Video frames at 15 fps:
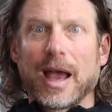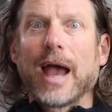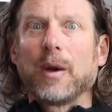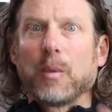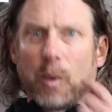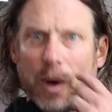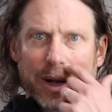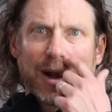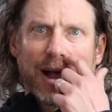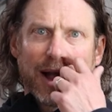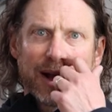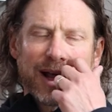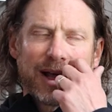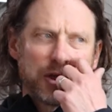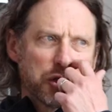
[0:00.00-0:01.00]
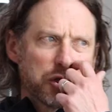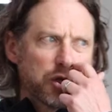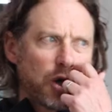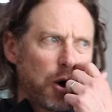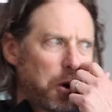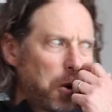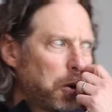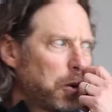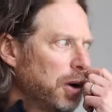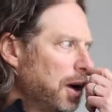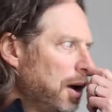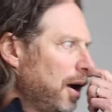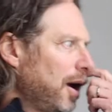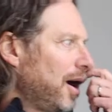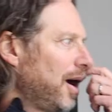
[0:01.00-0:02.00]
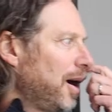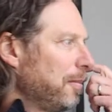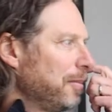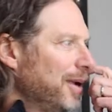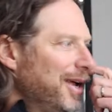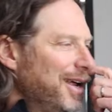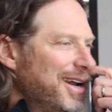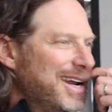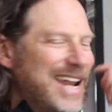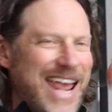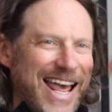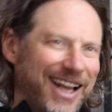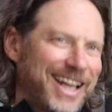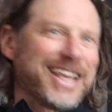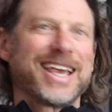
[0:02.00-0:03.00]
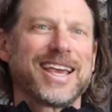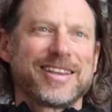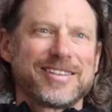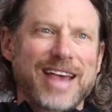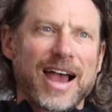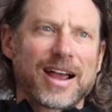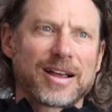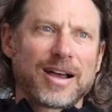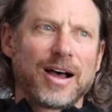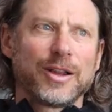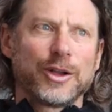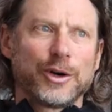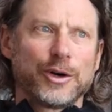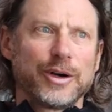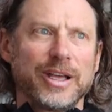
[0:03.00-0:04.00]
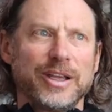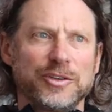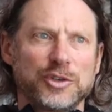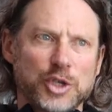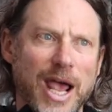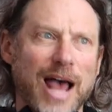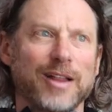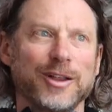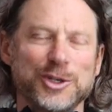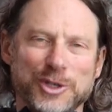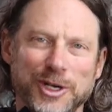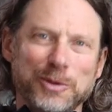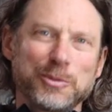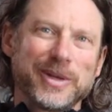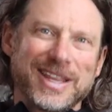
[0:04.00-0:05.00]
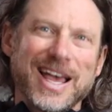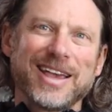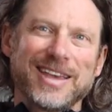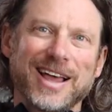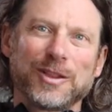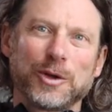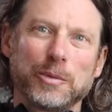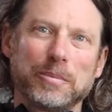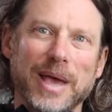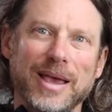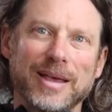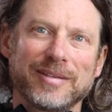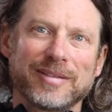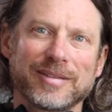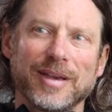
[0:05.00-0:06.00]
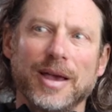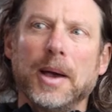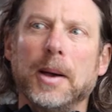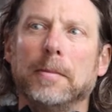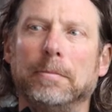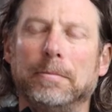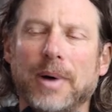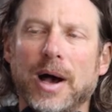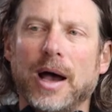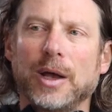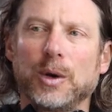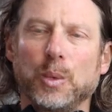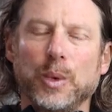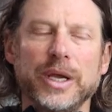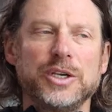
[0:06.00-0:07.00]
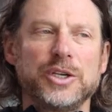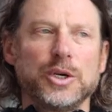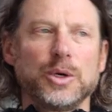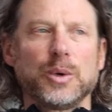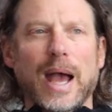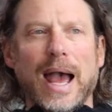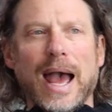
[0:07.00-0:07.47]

and whatnot. And so nailing exact color is challenging with that yellow base, but we do